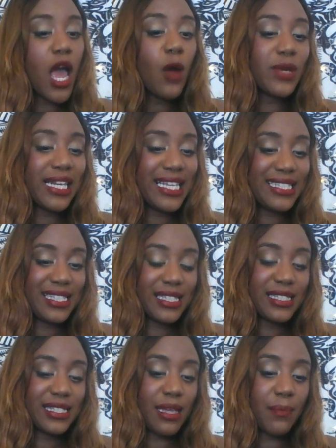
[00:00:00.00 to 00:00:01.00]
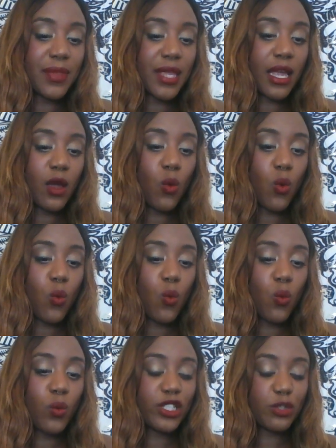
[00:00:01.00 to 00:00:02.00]
Releasing something
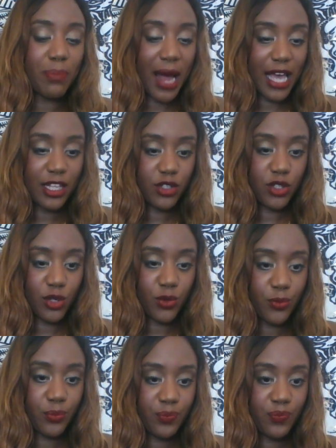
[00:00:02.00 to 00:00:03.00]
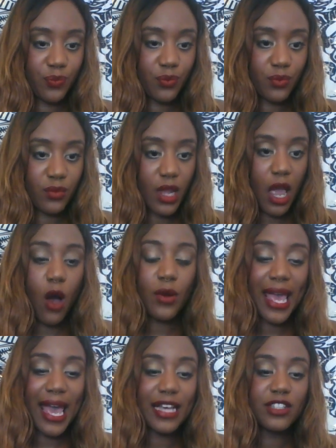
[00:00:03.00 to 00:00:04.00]
which binds you.
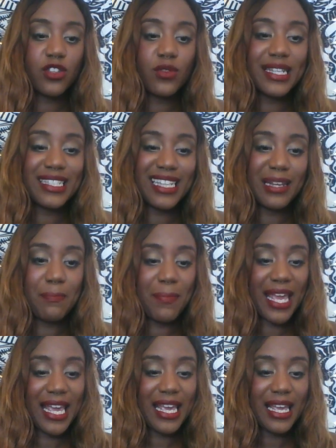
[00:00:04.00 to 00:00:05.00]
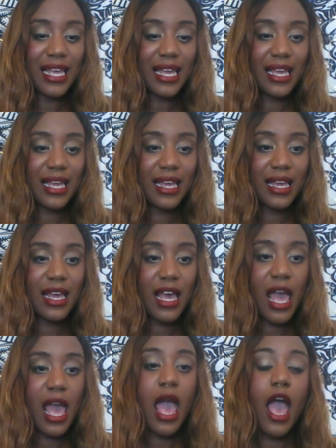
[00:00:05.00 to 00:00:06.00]
Okay, so this can be
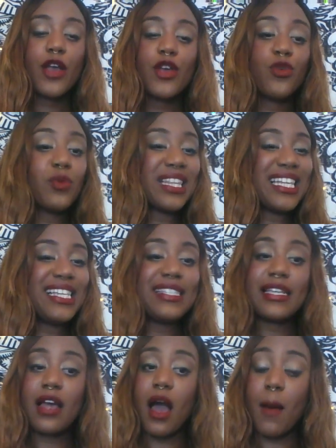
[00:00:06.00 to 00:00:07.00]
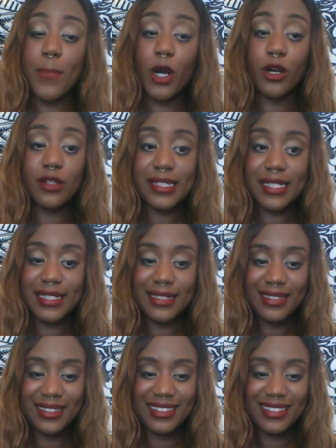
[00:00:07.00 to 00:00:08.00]
you releasing a
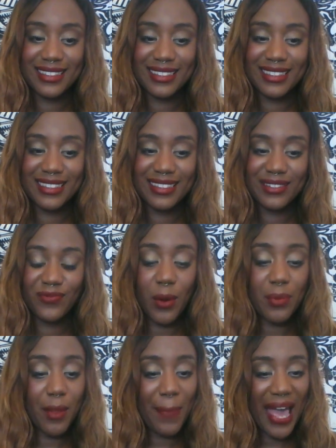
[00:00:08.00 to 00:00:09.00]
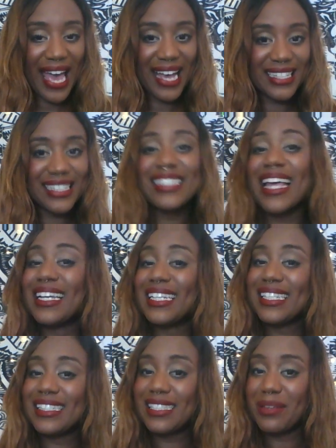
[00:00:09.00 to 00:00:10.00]
person from the past that
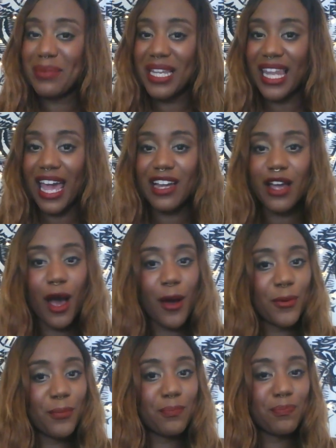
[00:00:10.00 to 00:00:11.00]
needs to be let go.